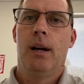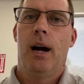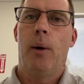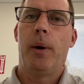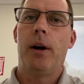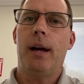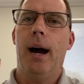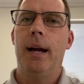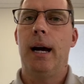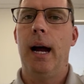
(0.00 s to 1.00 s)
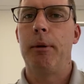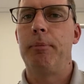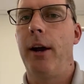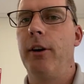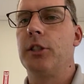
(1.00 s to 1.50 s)
Where do they hide the hybrid
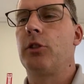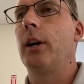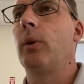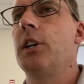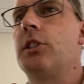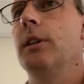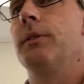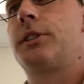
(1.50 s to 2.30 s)
batteries? Great question.